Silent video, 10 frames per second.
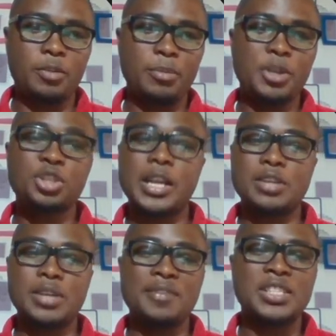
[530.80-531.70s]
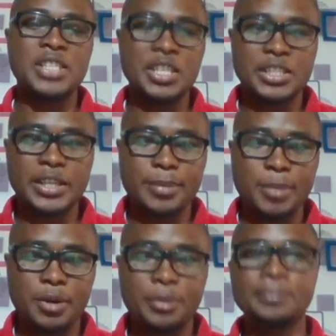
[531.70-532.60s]
Make sure that you have this
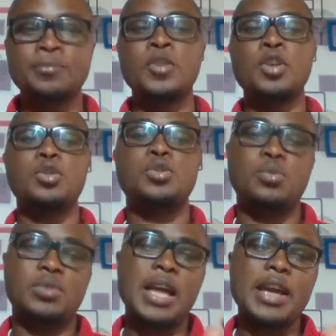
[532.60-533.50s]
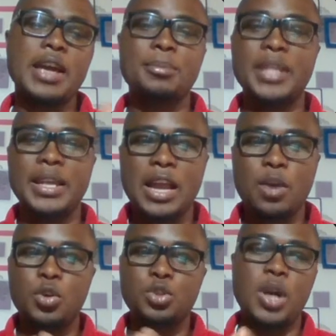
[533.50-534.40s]
HTML. So tell him the
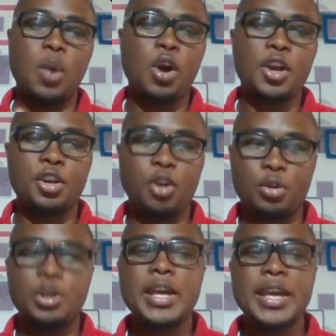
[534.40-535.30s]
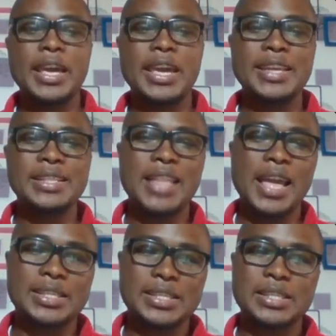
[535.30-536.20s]
language you are working on.
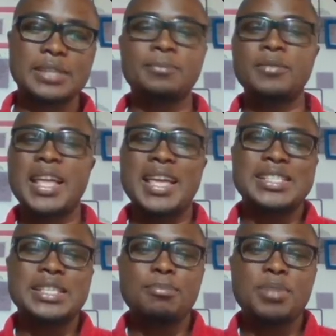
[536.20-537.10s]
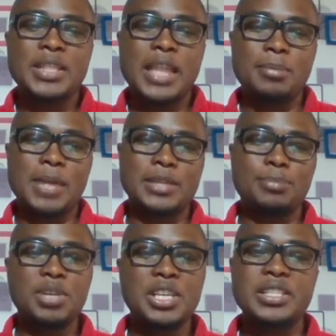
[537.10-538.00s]
Index is simply telling him that
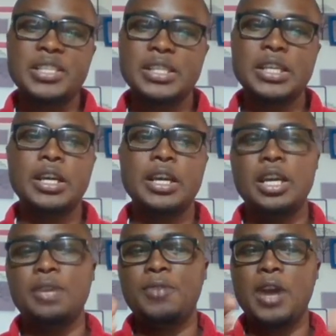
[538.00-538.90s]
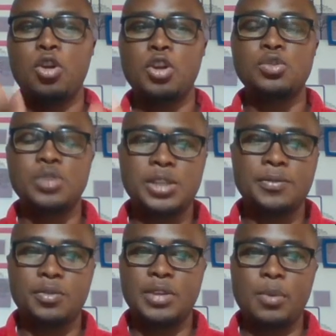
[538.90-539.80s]
please, if you are going to this
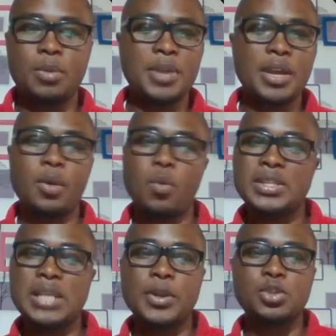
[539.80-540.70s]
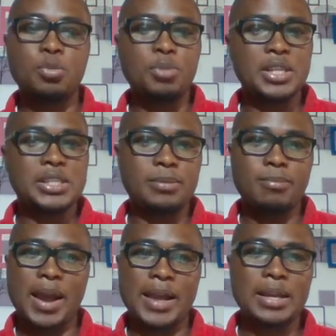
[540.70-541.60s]
folder, once I want to open it in
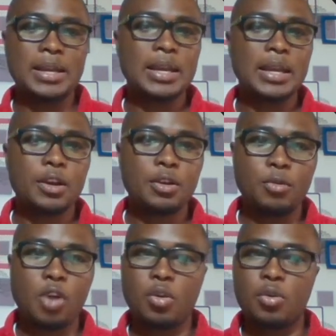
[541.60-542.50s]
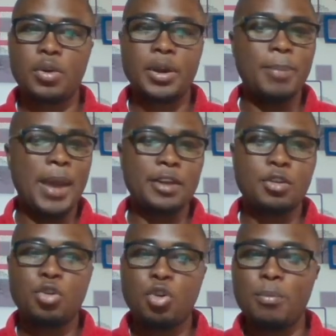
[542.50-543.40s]
my Google, in my
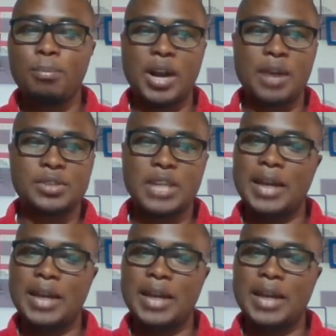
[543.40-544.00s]
Chrome browser